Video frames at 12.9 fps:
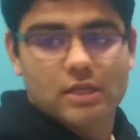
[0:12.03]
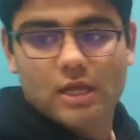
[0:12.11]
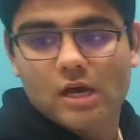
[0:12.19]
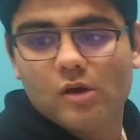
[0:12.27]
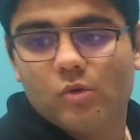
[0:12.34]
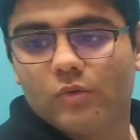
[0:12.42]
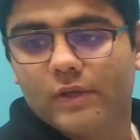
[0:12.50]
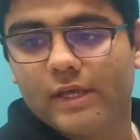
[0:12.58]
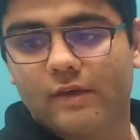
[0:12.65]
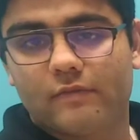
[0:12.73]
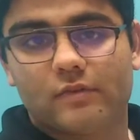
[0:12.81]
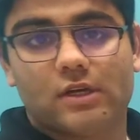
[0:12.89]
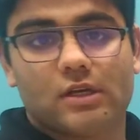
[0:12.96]
now we
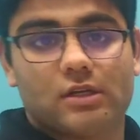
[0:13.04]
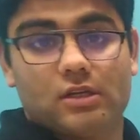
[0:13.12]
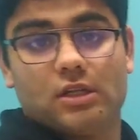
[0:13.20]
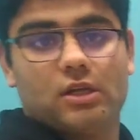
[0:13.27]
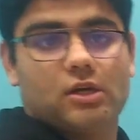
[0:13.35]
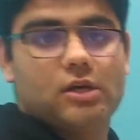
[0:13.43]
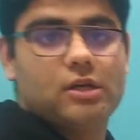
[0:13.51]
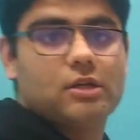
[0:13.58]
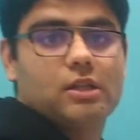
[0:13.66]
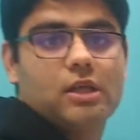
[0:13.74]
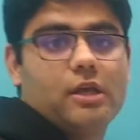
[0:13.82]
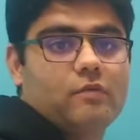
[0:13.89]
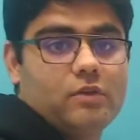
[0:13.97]
have done a lot,
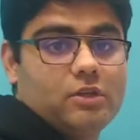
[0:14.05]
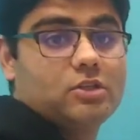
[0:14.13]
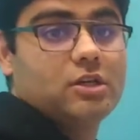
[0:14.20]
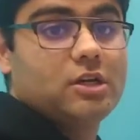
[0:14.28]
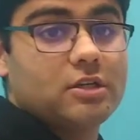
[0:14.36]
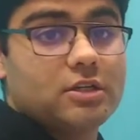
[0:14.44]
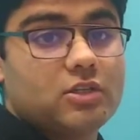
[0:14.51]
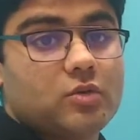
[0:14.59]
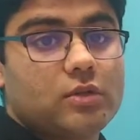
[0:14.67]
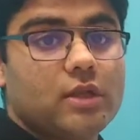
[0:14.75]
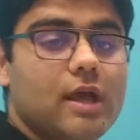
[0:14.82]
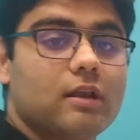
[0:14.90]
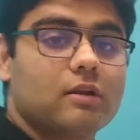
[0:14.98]
like we understood
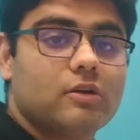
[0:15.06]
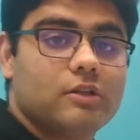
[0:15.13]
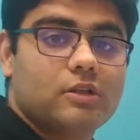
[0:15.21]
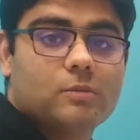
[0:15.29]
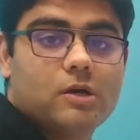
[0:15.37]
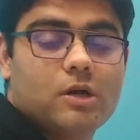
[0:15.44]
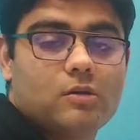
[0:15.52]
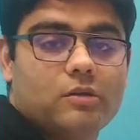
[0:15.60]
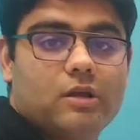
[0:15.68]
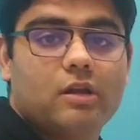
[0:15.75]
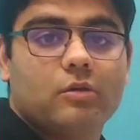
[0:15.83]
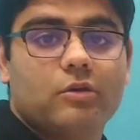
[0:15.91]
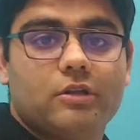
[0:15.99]
the algorithm, how the
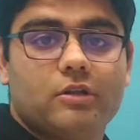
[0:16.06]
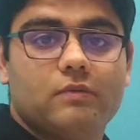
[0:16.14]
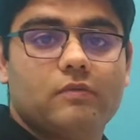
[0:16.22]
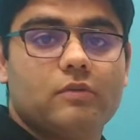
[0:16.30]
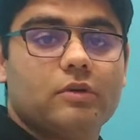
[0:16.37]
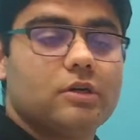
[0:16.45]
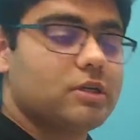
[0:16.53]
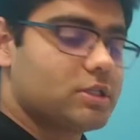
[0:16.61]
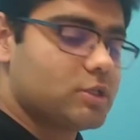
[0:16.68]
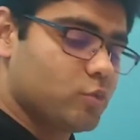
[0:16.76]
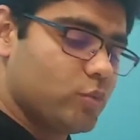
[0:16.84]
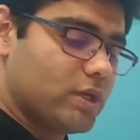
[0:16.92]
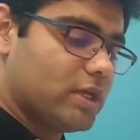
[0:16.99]
algorithm
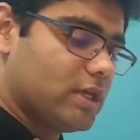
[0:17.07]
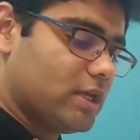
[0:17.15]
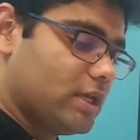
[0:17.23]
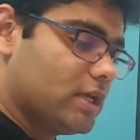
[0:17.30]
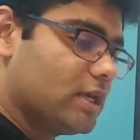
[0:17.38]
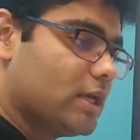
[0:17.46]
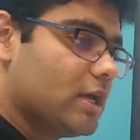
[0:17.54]
works, we